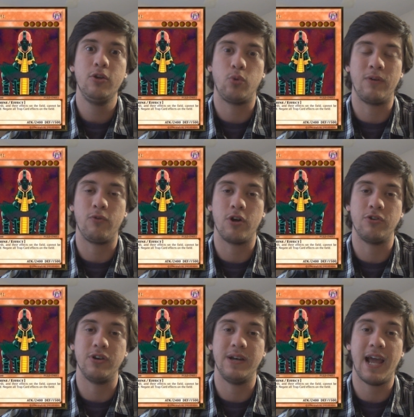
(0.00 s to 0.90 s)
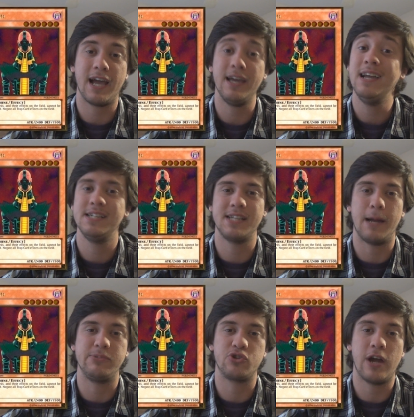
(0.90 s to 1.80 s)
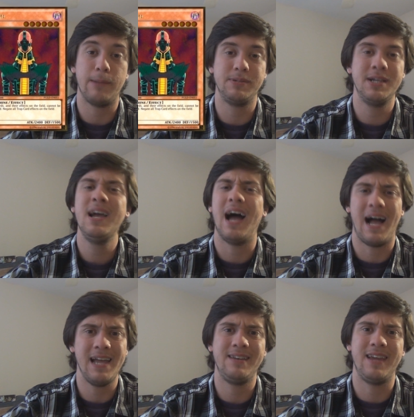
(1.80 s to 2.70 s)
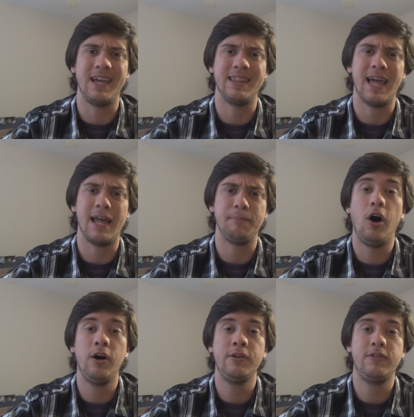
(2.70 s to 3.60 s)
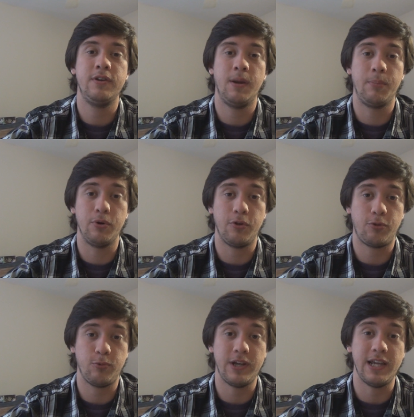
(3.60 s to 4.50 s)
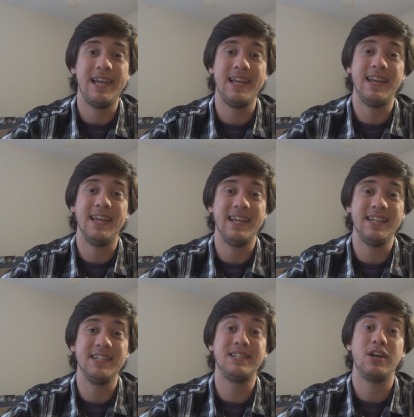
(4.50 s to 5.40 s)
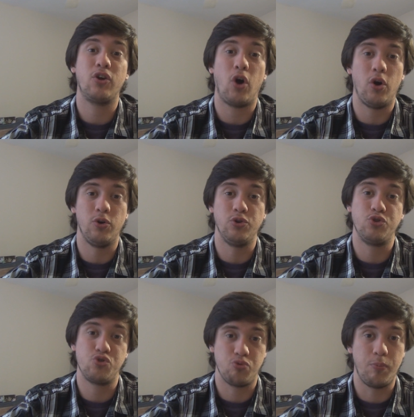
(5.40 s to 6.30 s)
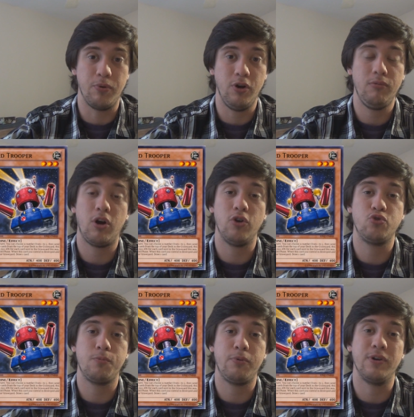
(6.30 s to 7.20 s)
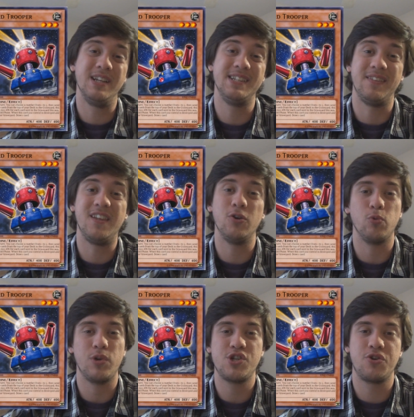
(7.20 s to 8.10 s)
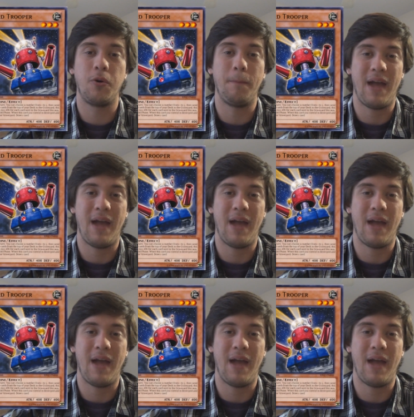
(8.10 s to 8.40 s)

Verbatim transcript: twenty-four hundred attack, stops traps, I'd take that. On to number three, it is Card Trooper. Card Trooper is the original